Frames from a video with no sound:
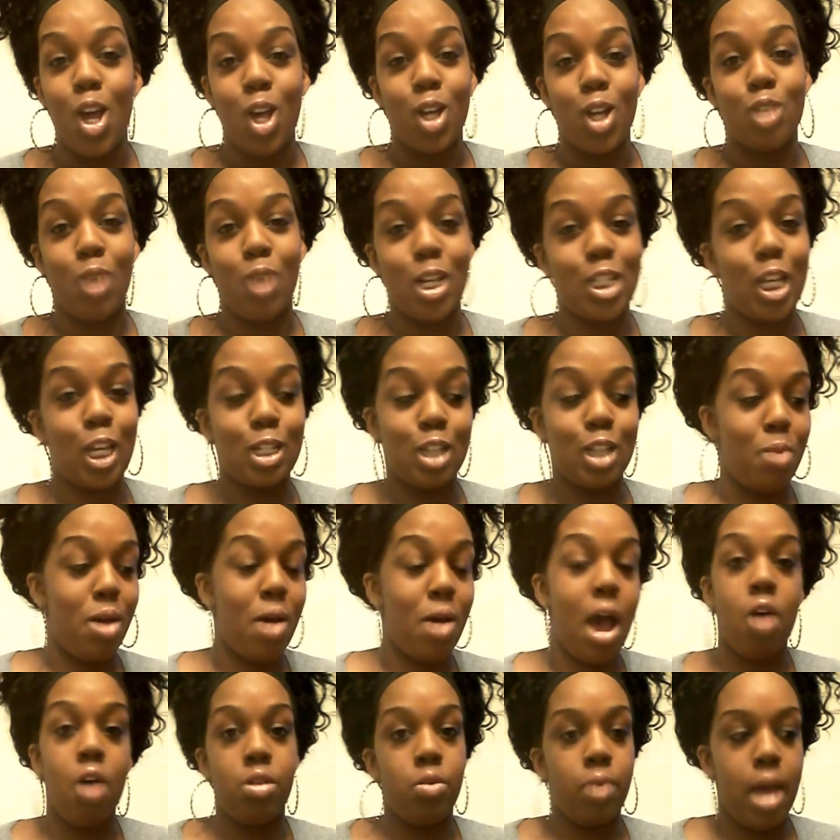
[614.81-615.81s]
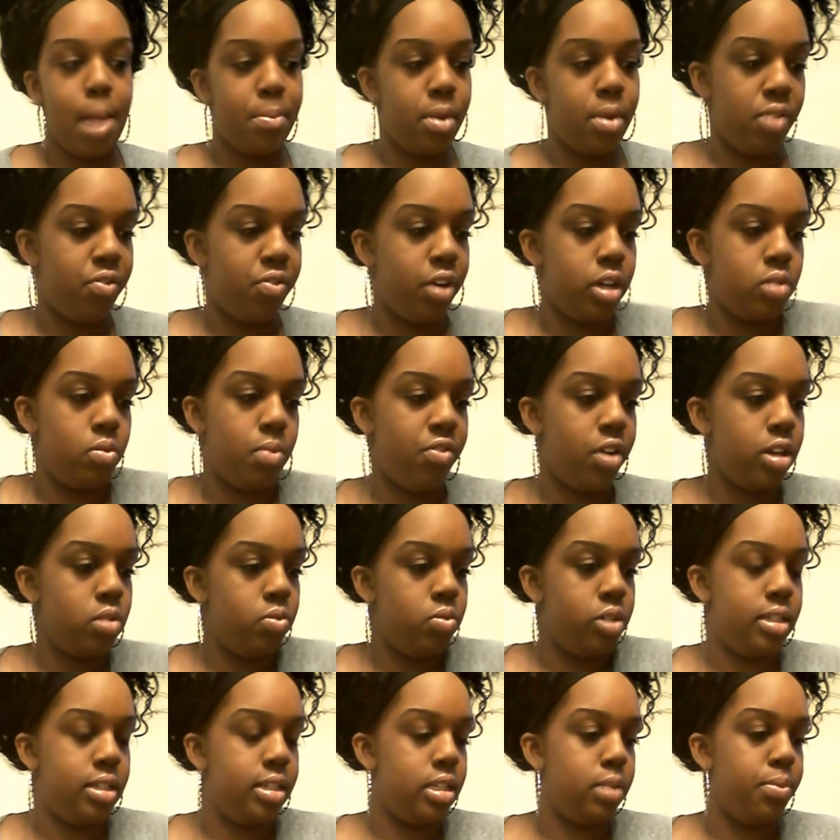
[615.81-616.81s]
This is my second time. I don't know what happened to my first one. My first
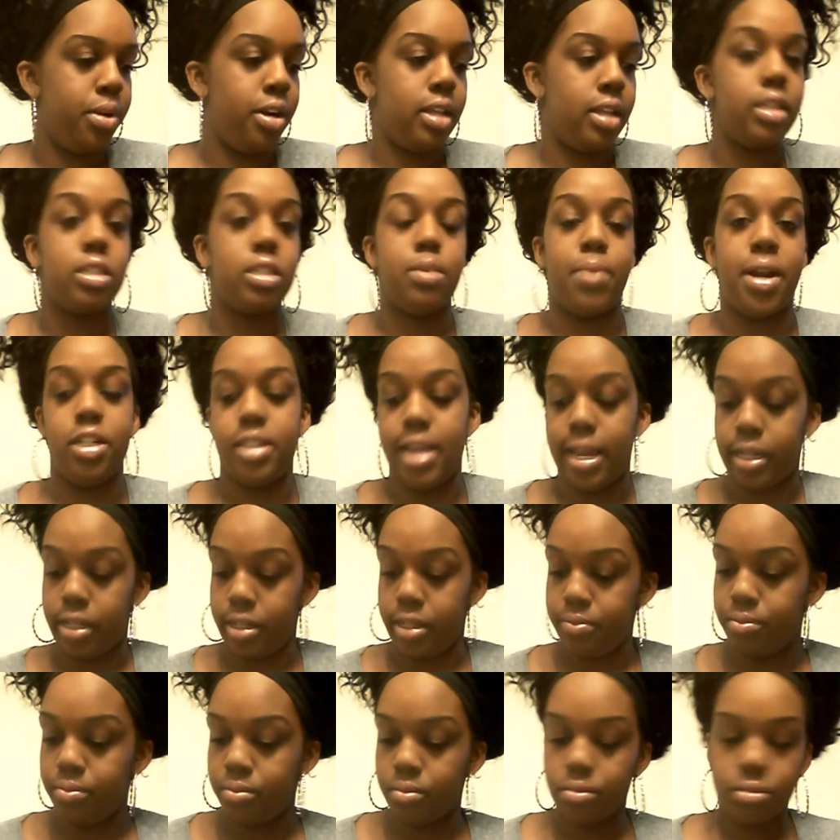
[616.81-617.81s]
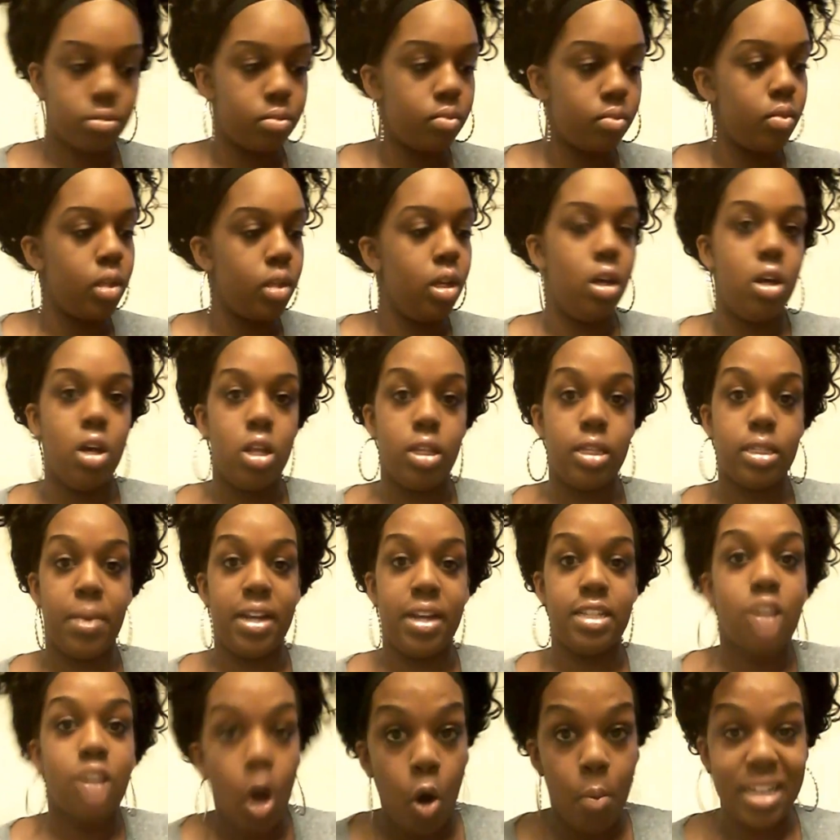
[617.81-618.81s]
one just disappeared. I think somebody jacked it. I think
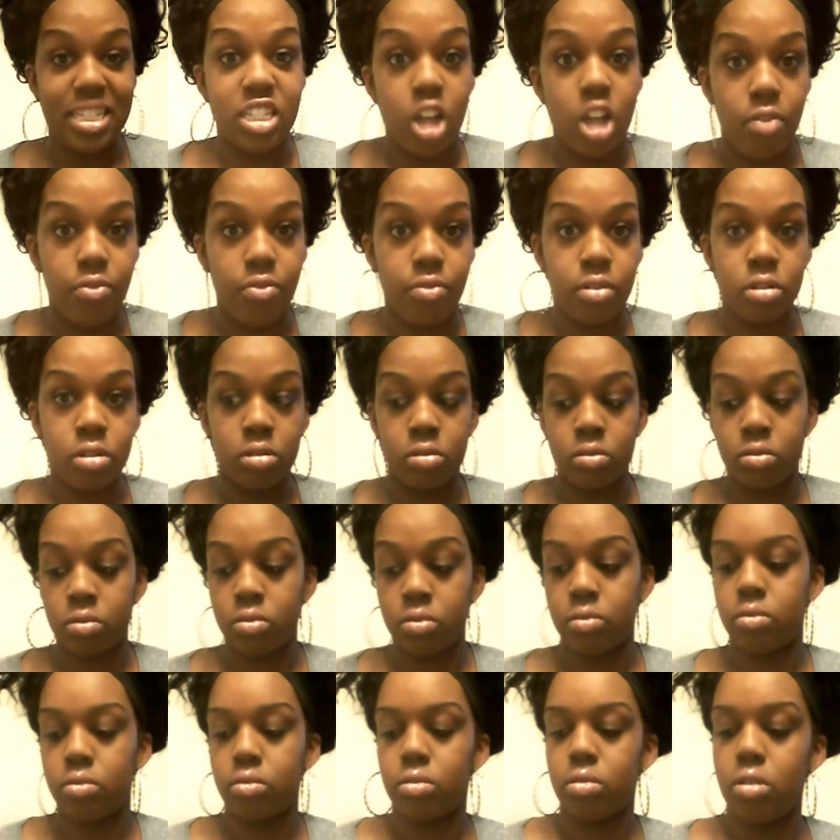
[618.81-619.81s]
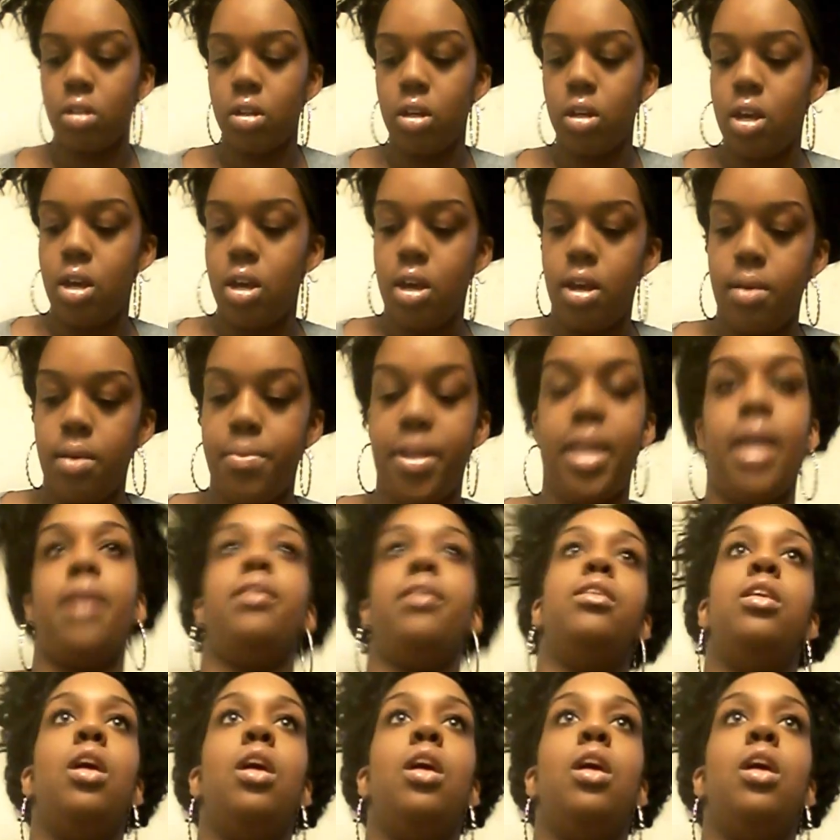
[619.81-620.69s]
somebody stole my stuff. But yeah,